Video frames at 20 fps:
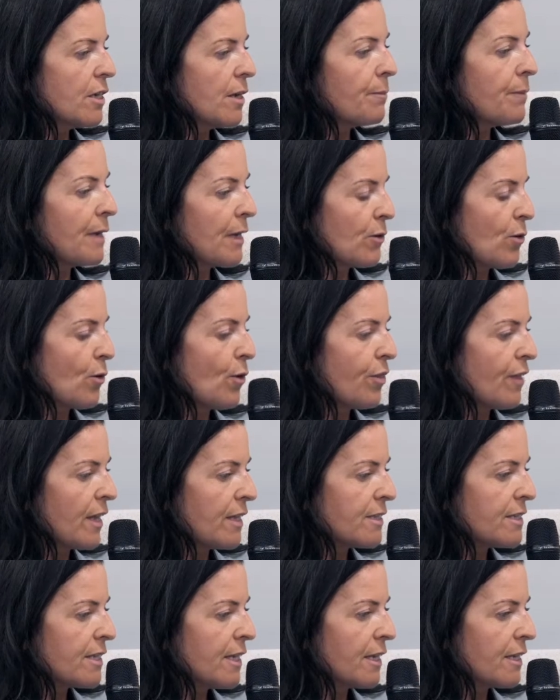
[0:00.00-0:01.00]
being
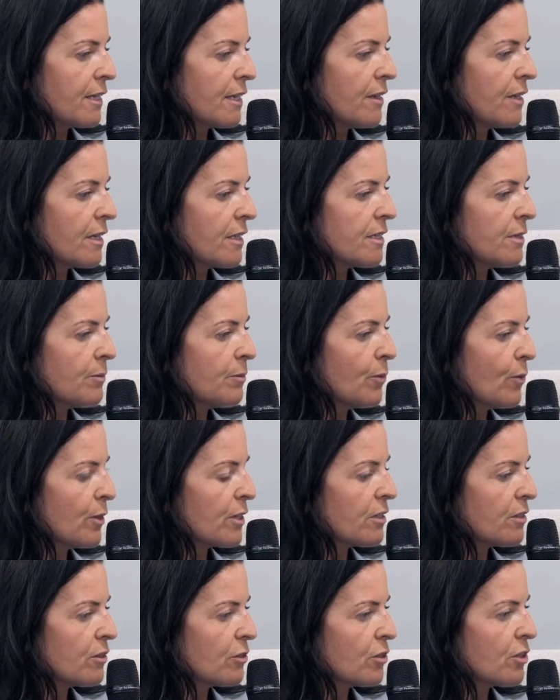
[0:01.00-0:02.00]
authentic, and I think it's
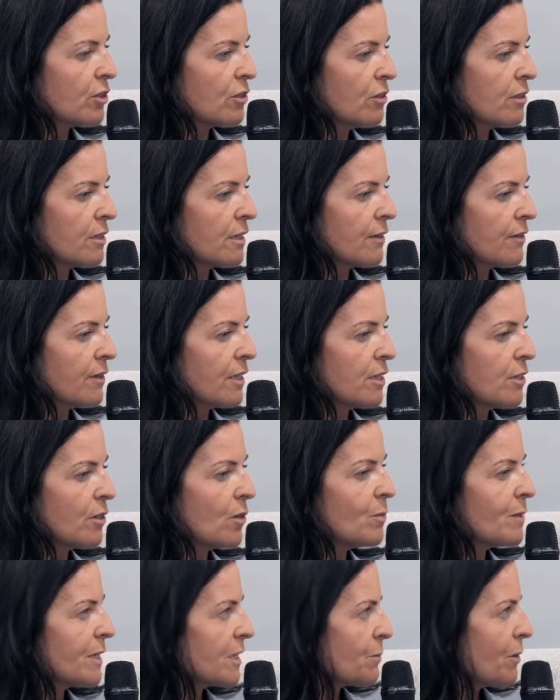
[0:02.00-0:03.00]
important to touch on that
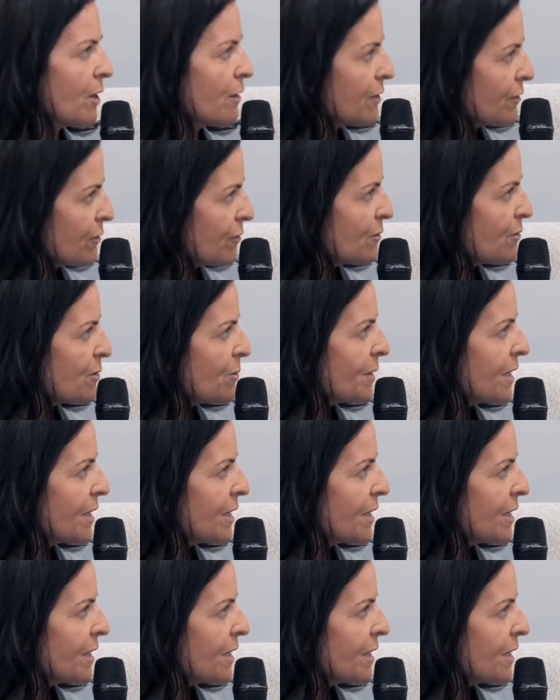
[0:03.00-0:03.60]
nobody's perfect from the